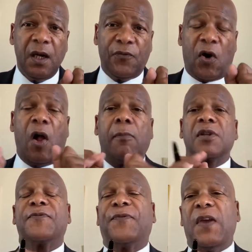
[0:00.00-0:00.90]
for
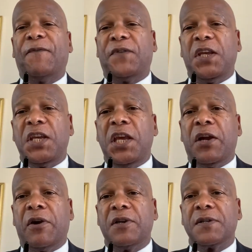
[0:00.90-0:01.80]
almost 50
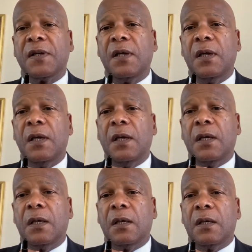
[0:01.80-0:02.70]
years,
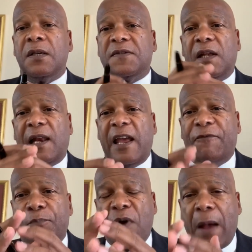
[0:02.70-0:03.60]
is the
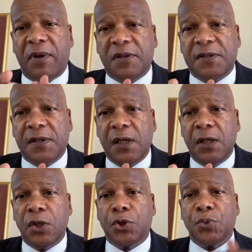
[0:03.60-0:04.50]
left promise
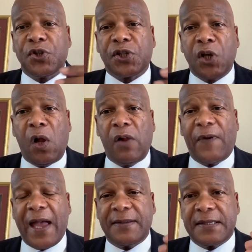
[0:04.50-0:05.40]
to solve
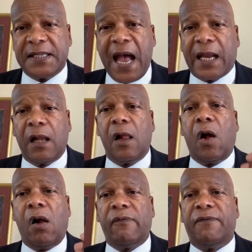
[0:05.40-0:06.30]
and tackle
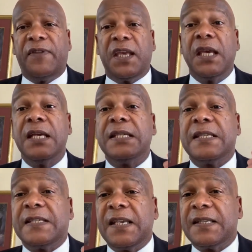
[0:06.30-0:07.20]
all the
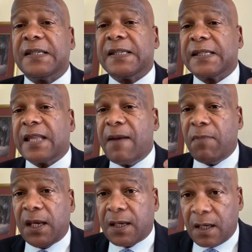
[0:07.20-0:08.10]

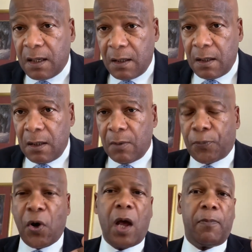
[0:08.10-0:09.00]
systemic
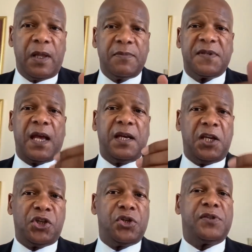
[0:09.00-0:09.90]
problems and
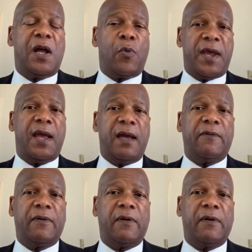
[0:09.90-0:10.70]
issues that we have.